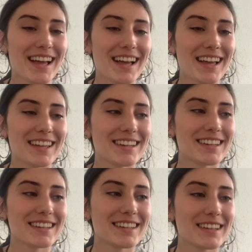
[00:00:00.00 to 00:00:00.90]

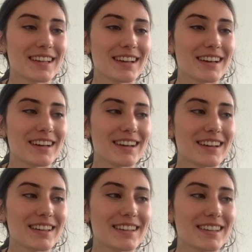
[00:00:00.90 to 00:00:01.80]
And
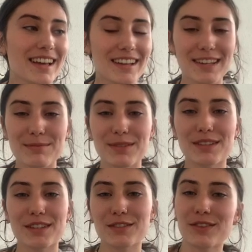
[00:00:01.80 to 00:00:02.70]
yeah, keep in
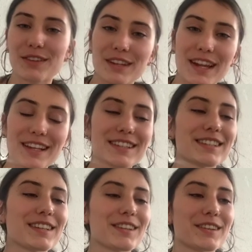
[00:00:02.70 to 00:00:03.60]
touch for the
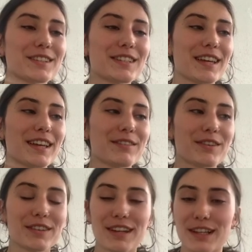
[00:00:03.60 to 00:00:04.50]
next Thursday
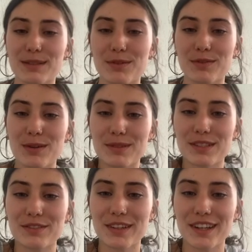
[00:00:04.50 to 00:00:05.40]
for the next
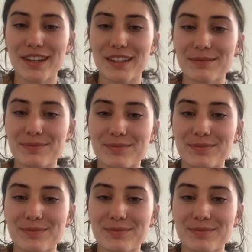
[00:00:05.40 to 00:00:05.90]
performative reading.